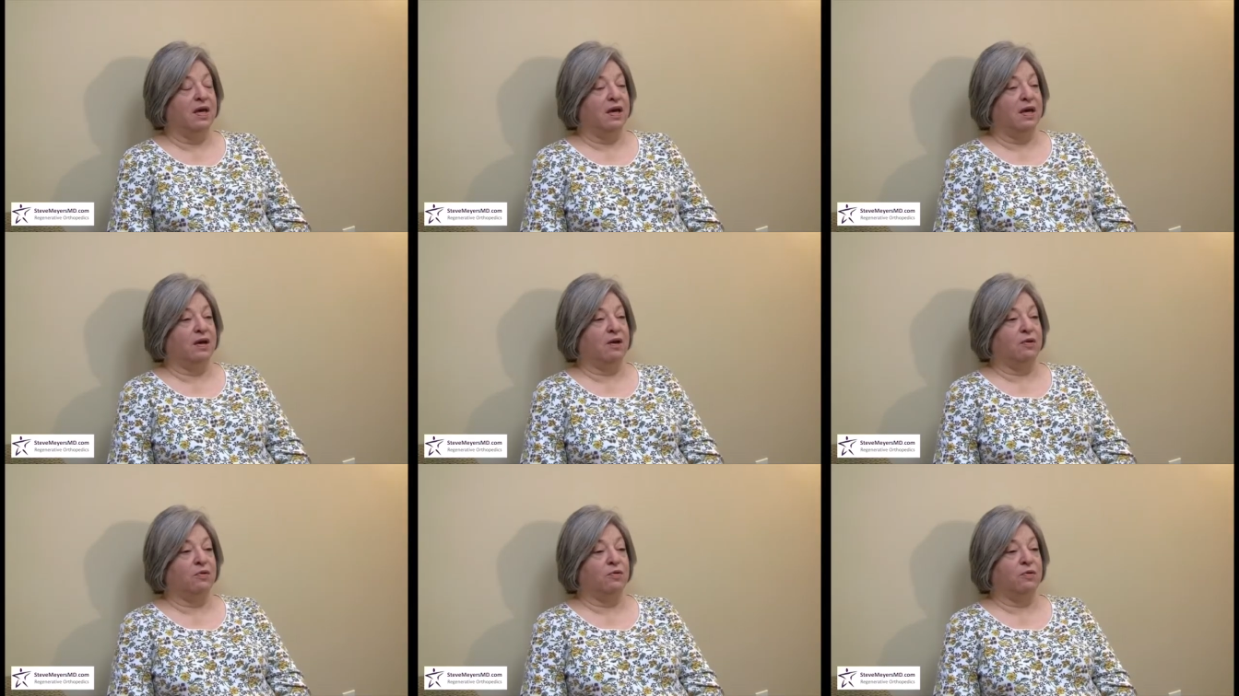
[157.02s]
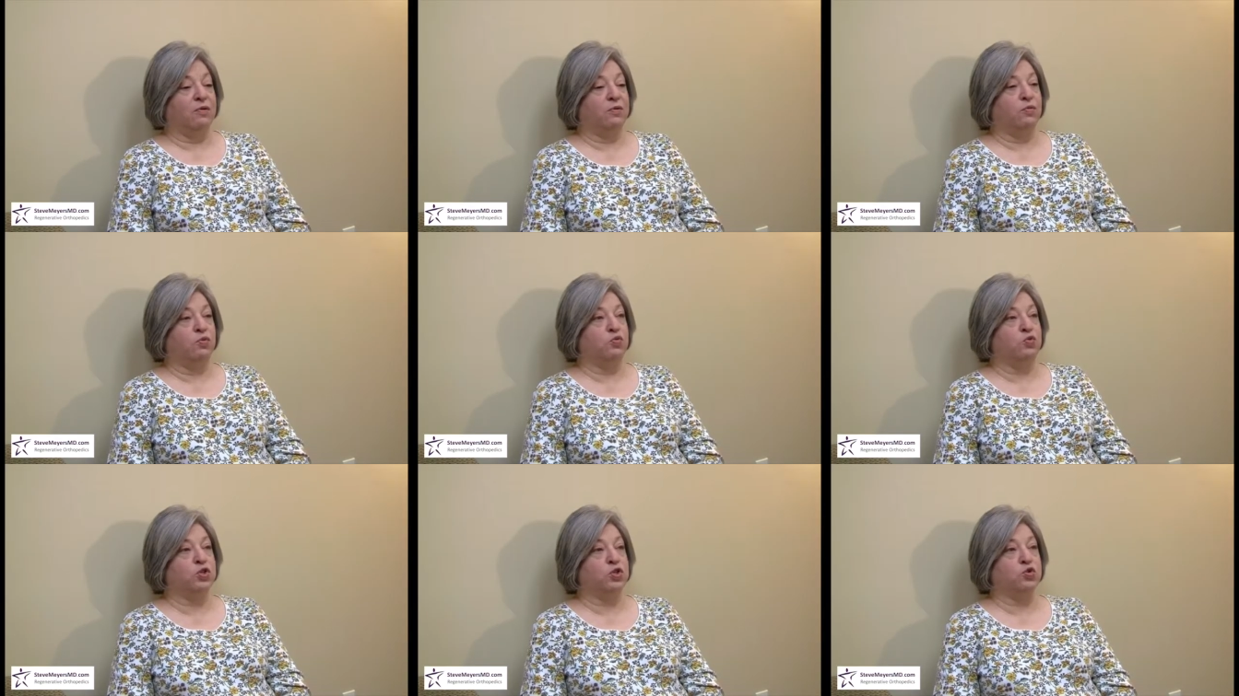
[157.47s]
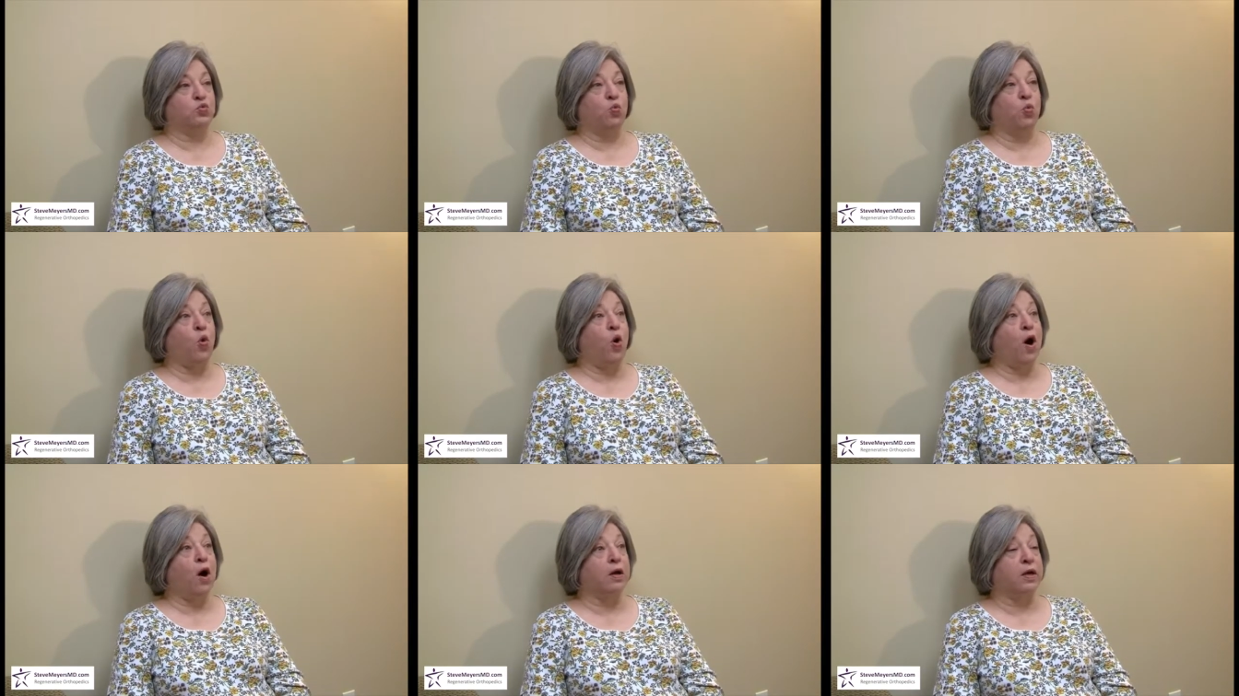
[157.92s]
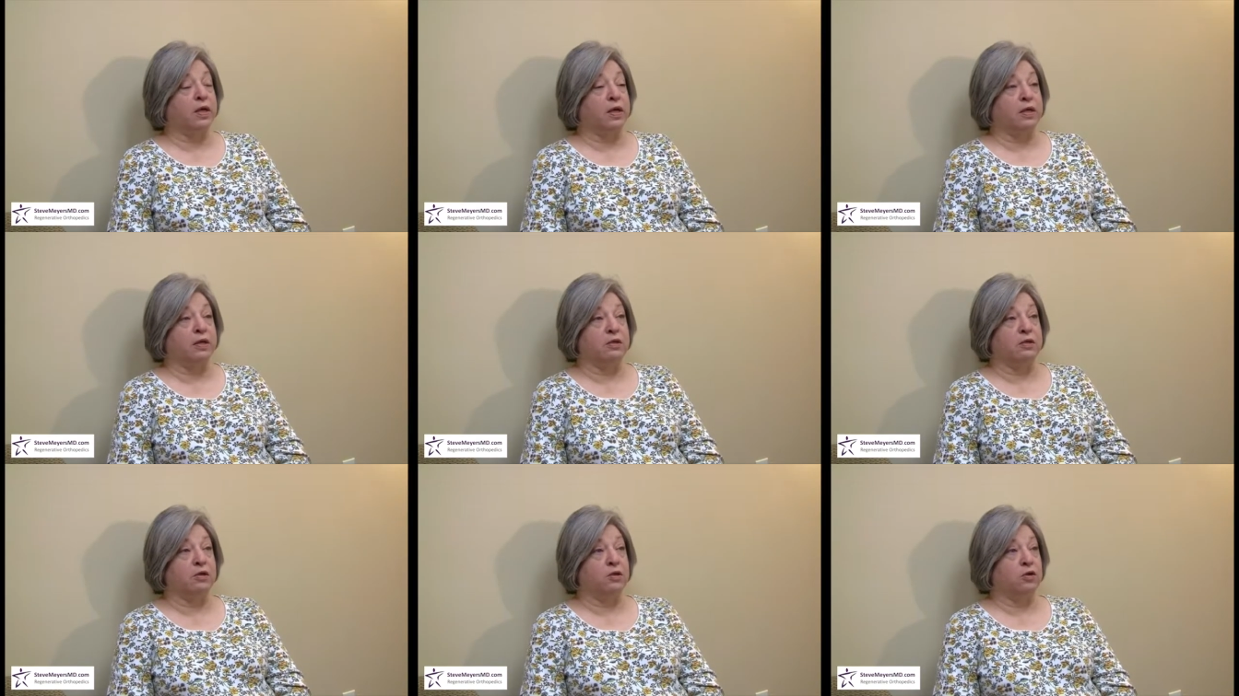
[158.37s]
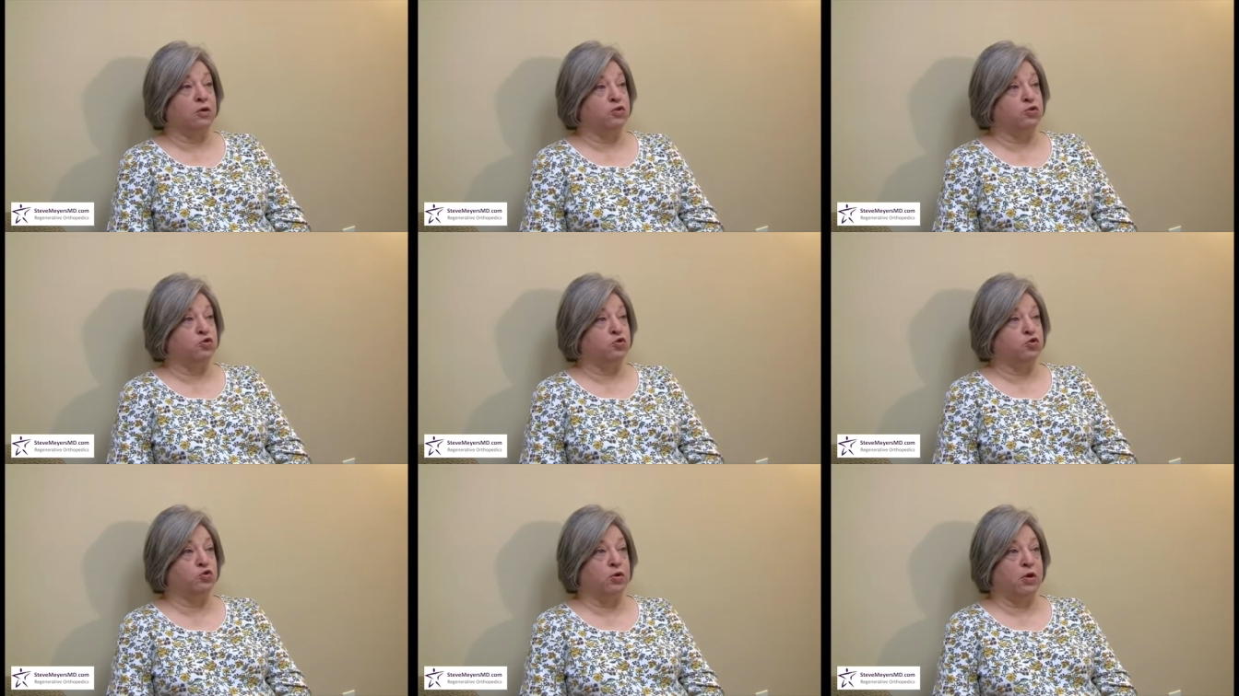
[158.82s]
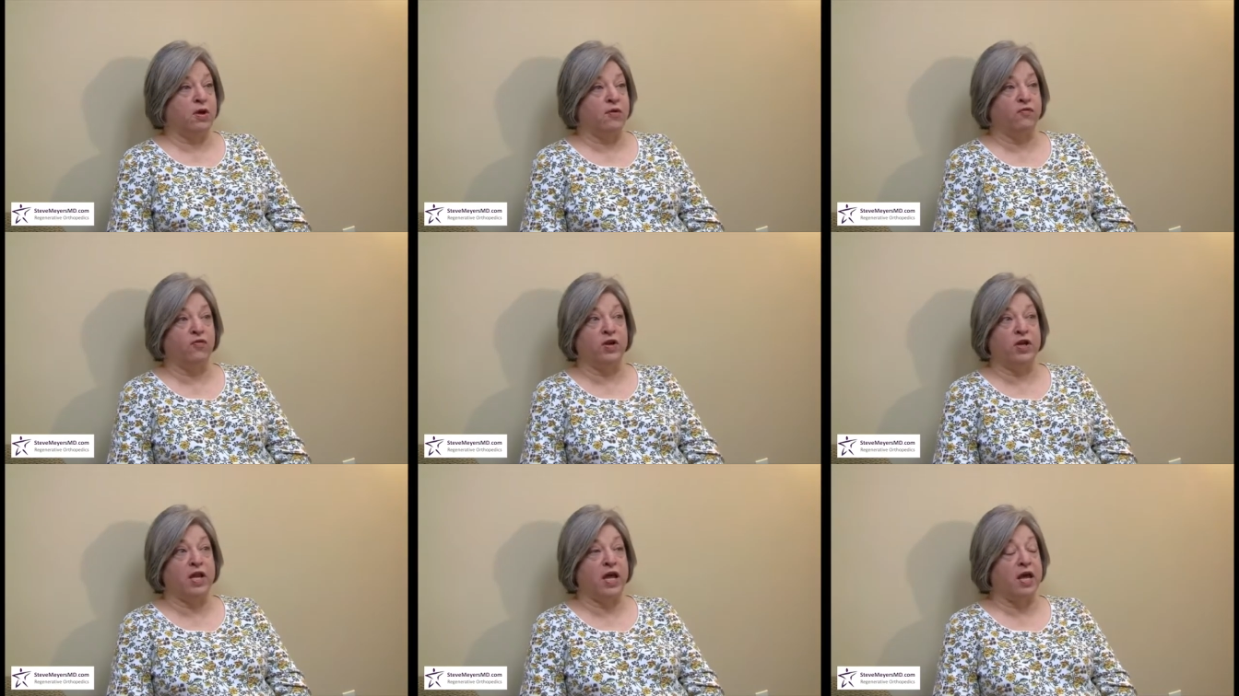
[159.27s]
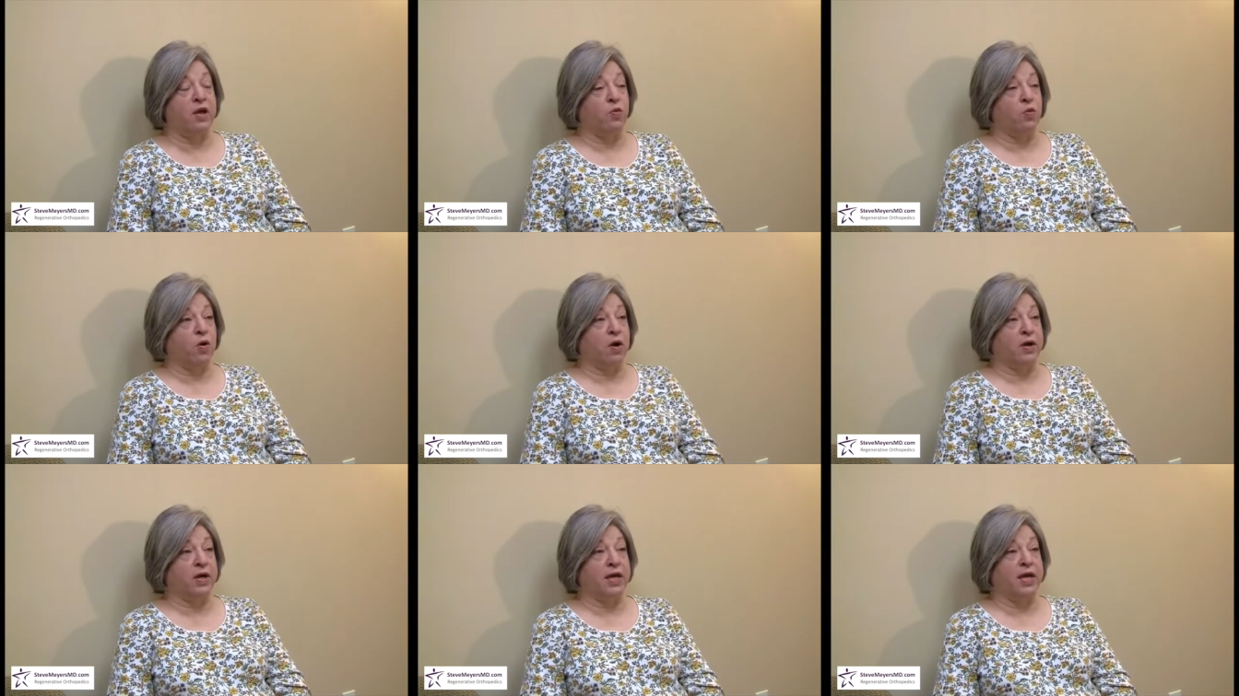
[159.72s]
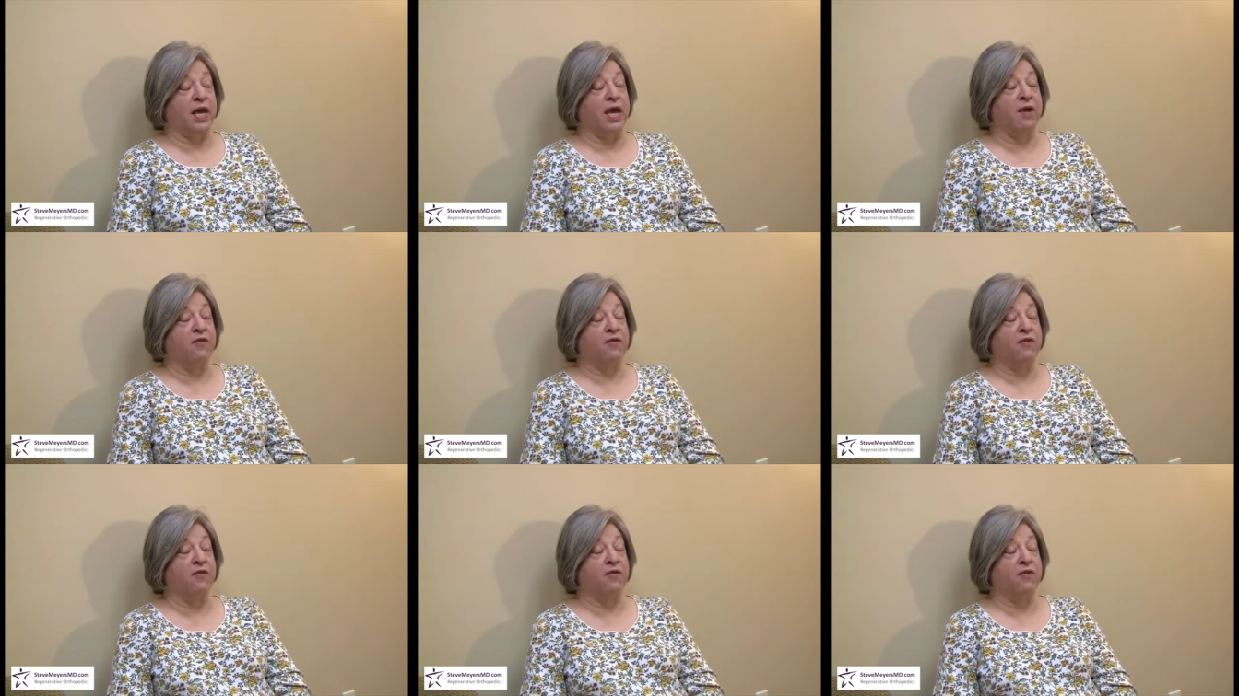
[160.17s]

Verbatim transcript: Oh, just walking, everyday walking.